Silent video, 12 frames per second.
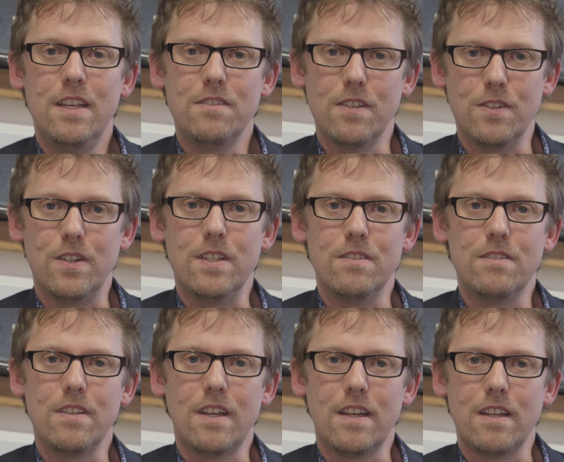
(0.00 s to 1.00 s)
So there
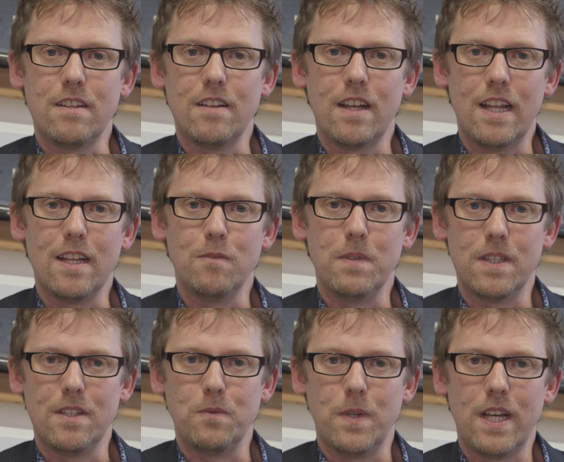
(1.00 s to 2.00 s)
is an
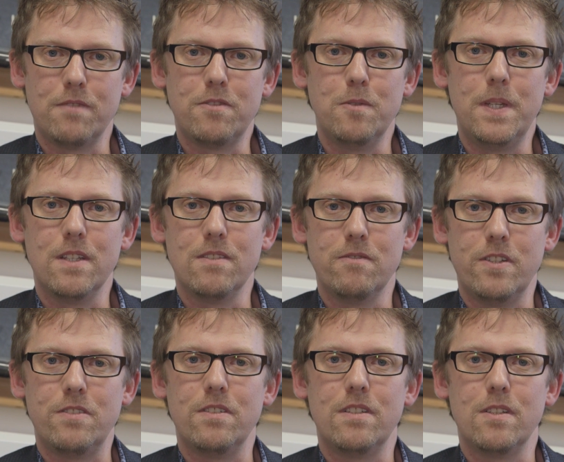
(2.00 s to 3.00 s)
element that we have to be as
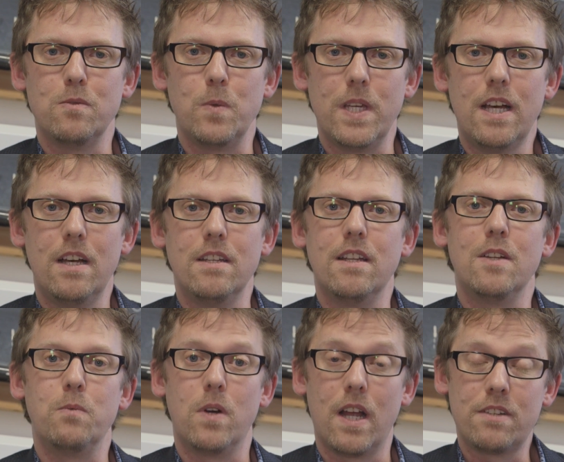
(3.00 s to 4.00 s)
efficient as we can,
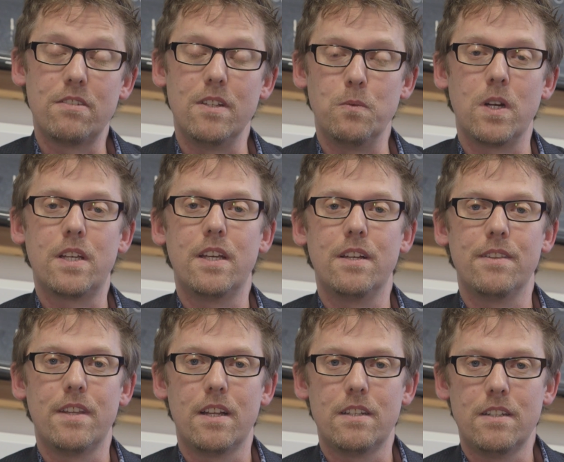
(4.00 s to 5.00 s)
and we're actually working
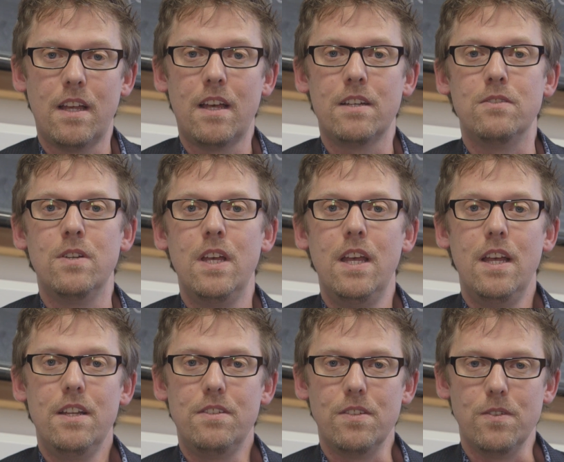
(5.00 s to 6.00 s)
on that now
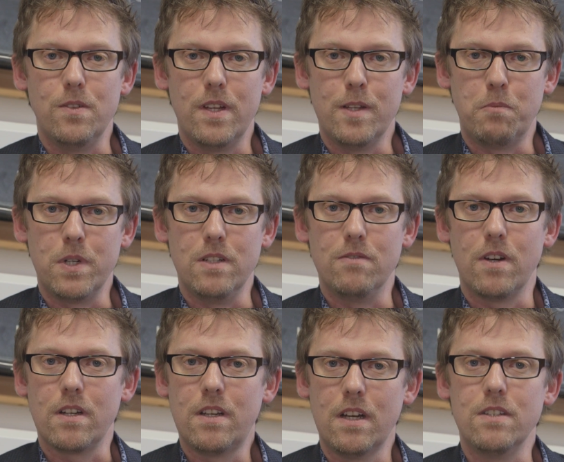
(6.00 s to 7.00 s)
to improve
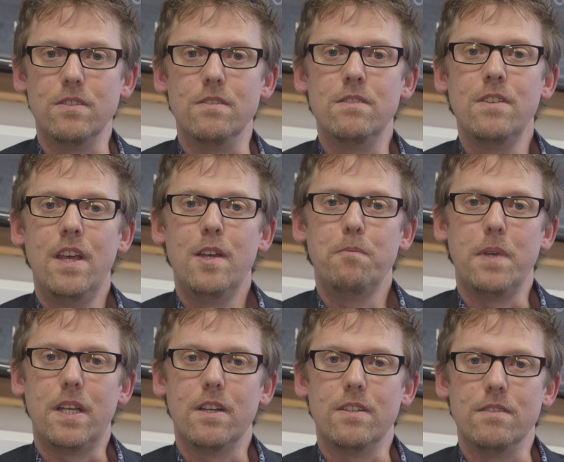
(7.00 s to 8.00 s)
our codes,
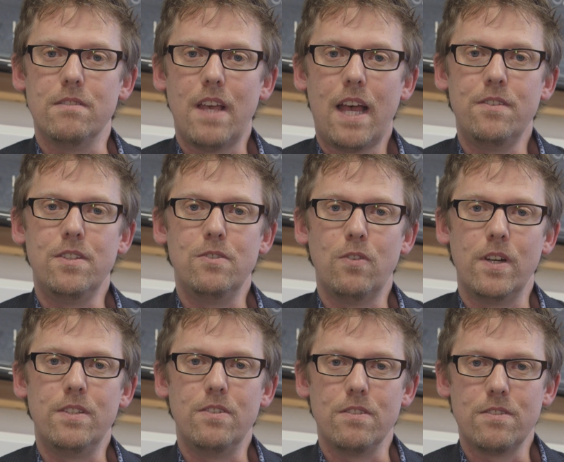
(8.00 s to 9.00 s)
because how you
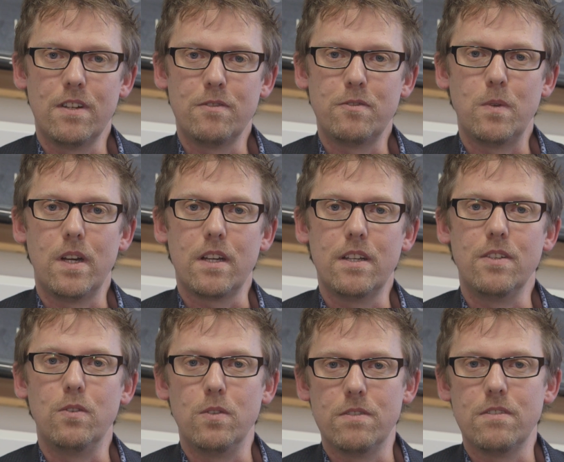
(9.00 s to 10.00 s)
write your software
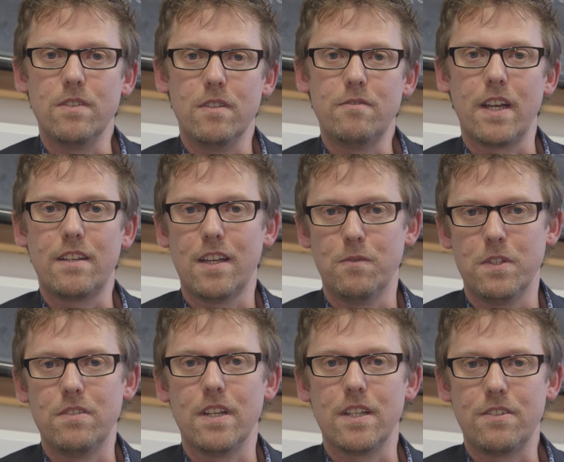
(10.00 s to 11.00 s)
can also affect how
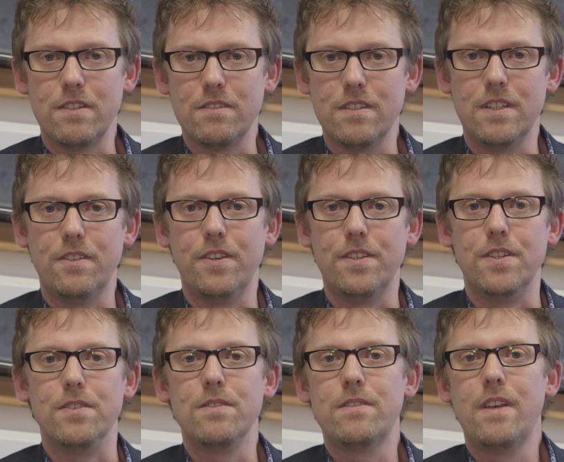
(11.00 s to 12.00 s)
much electricity you
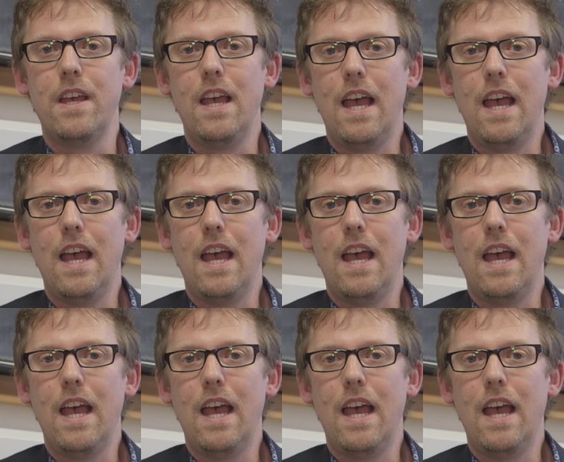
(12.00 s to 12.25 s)
use.